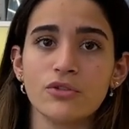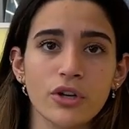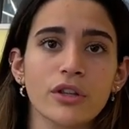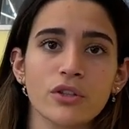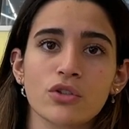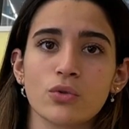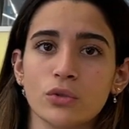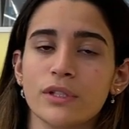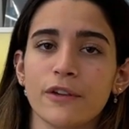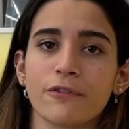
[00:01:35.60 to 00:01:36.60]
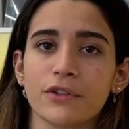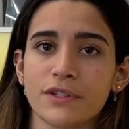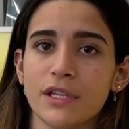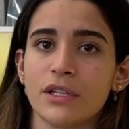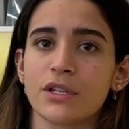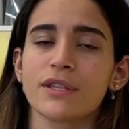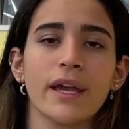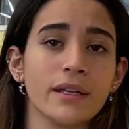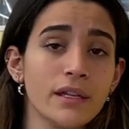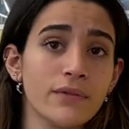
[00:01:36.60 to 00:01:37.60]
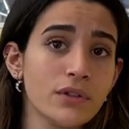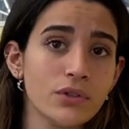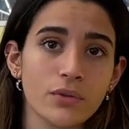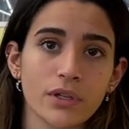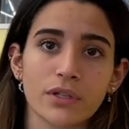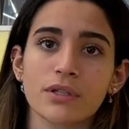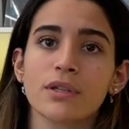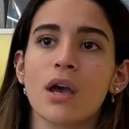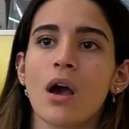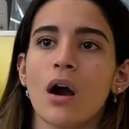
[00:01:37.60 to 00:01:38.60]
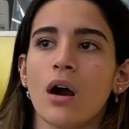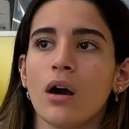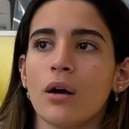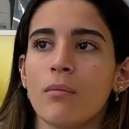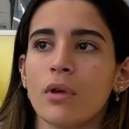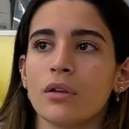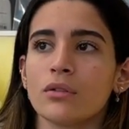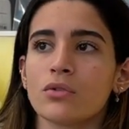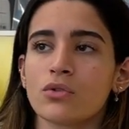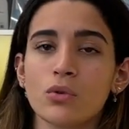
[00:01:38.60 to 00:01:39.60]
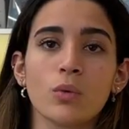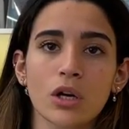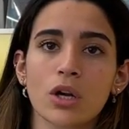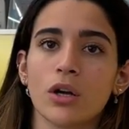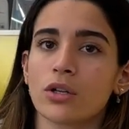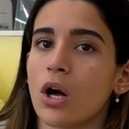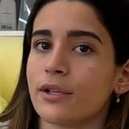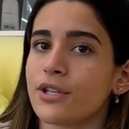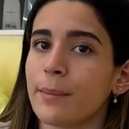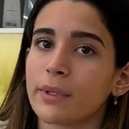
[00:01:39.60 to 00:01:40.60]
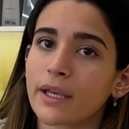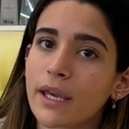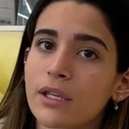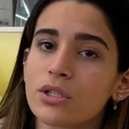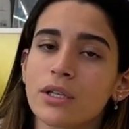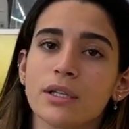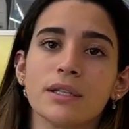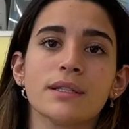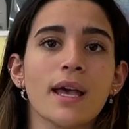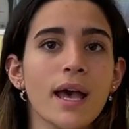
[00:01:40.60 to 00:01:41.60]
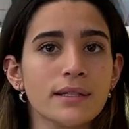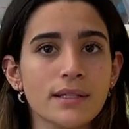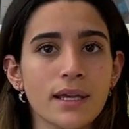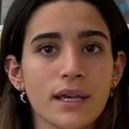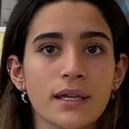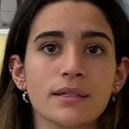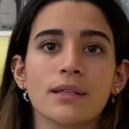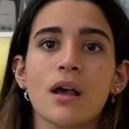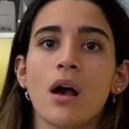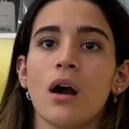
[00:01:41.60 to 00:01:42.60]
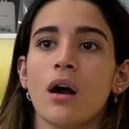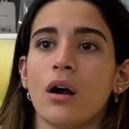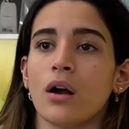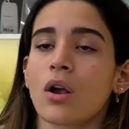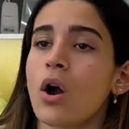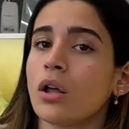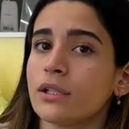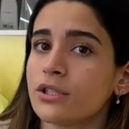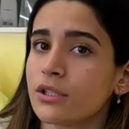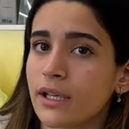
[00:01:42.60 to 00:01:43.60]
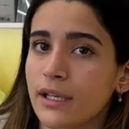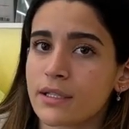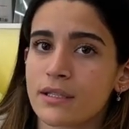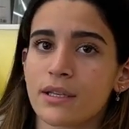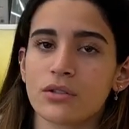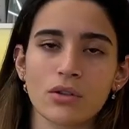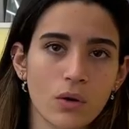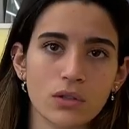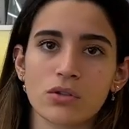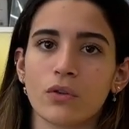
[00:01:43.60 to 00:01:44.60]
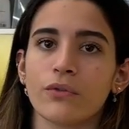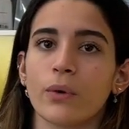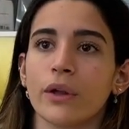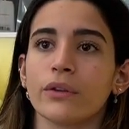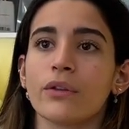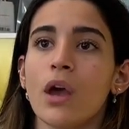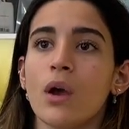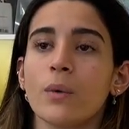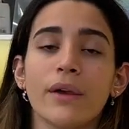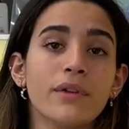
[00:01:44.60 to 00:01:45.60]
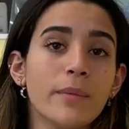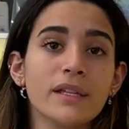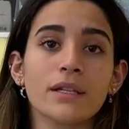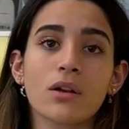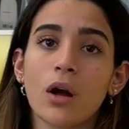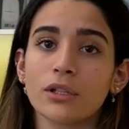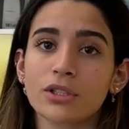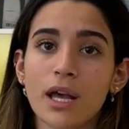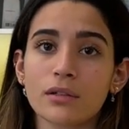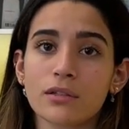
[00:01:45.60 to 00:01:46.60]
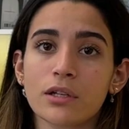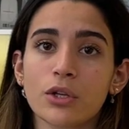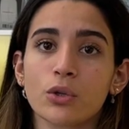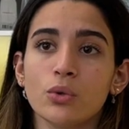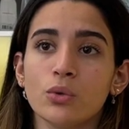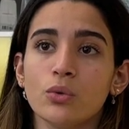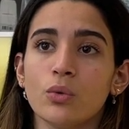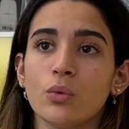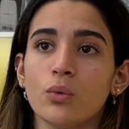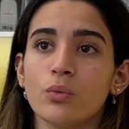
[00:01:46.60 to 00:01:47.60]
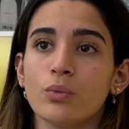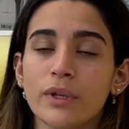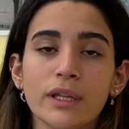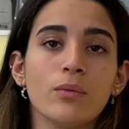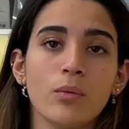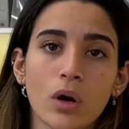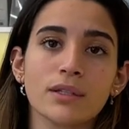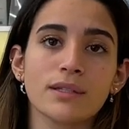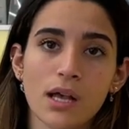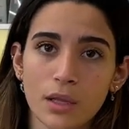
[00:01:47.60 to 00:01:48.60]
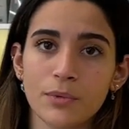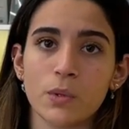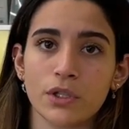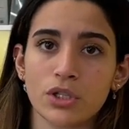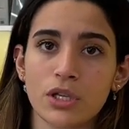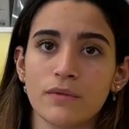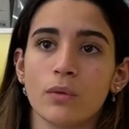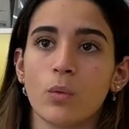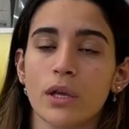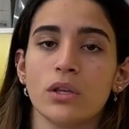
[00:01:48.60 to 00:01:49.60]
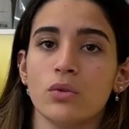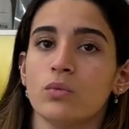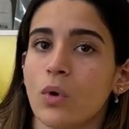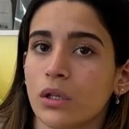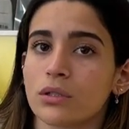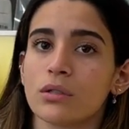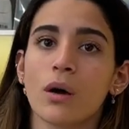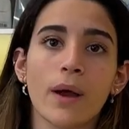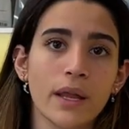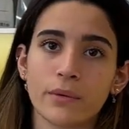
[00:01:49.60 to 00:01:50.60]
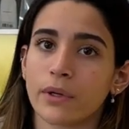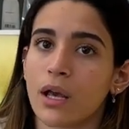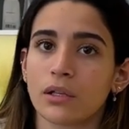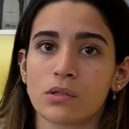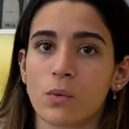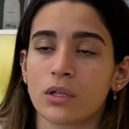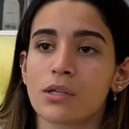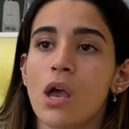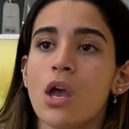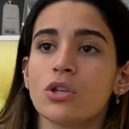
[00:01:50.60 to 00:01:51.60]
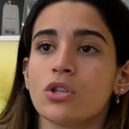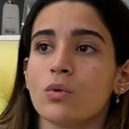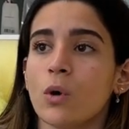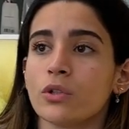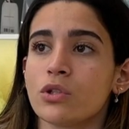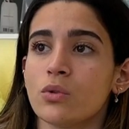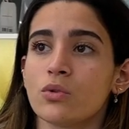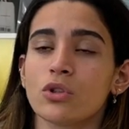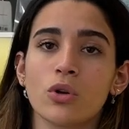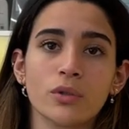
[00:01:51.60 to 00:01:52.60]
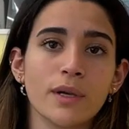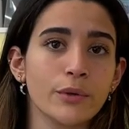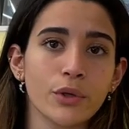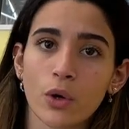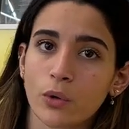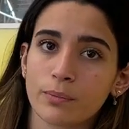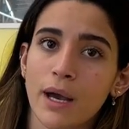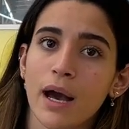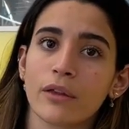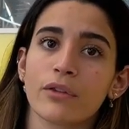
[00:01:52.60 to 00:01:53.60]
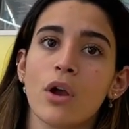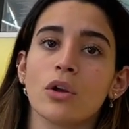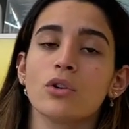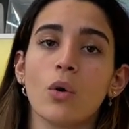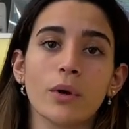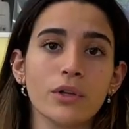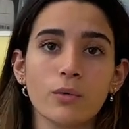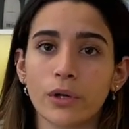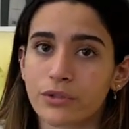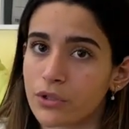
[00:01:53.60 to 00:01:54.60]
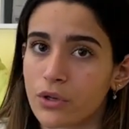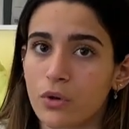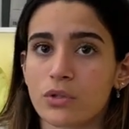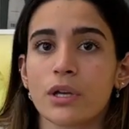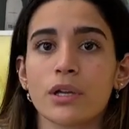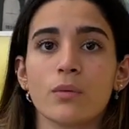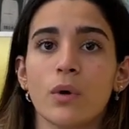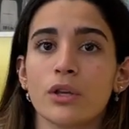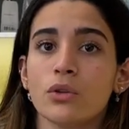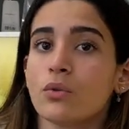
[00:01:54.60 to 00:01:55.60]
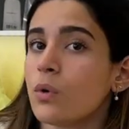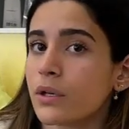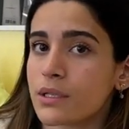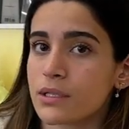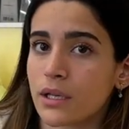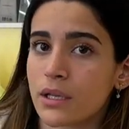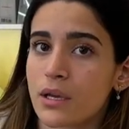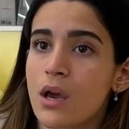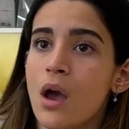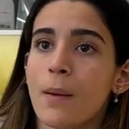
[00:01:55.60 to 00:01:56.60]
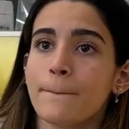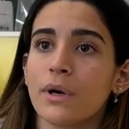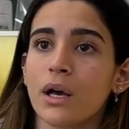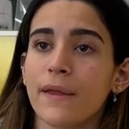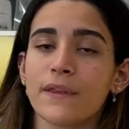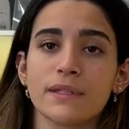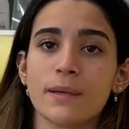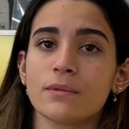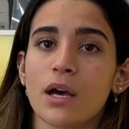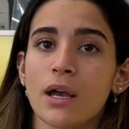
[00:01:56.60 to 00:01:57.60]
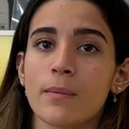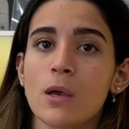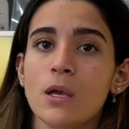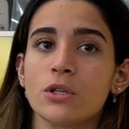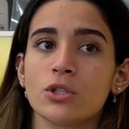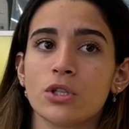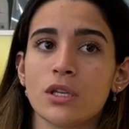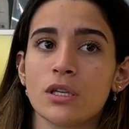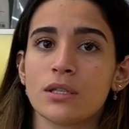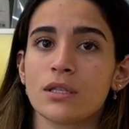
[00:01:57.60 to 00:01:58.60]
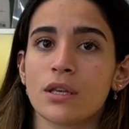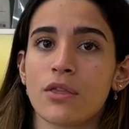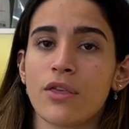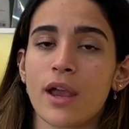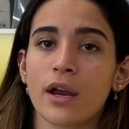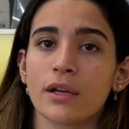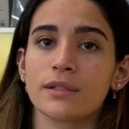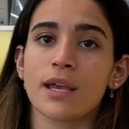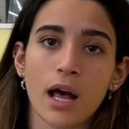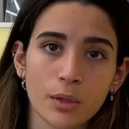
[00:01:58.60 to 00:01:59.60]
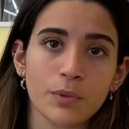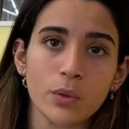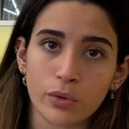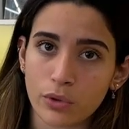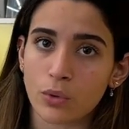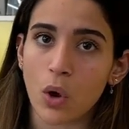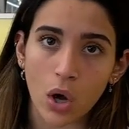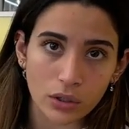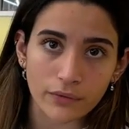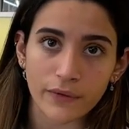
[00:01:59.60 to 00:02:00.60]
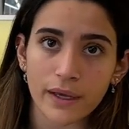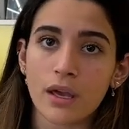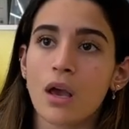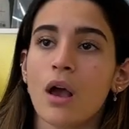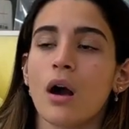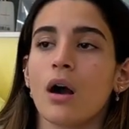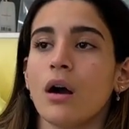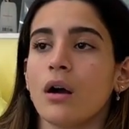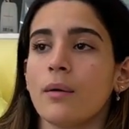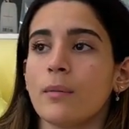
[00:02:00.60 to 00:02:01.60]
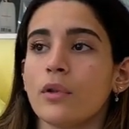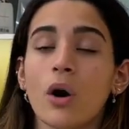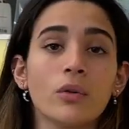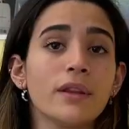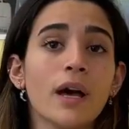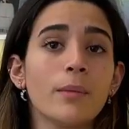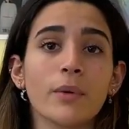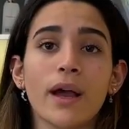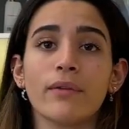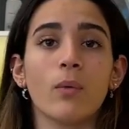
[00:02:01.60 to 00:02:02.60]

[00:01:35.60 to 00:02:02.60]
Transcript: during the school day for seniors and even juniors to work on college applications, essays, college lists, so on and so forth. We have an amazing college counselor who really wants to help you achieve what you want, not what anyone else wants. She wants you to go down your own path, go where you want to go, study what you want to study, but at the same time, she's there to help you through all of it. Not only that, but we have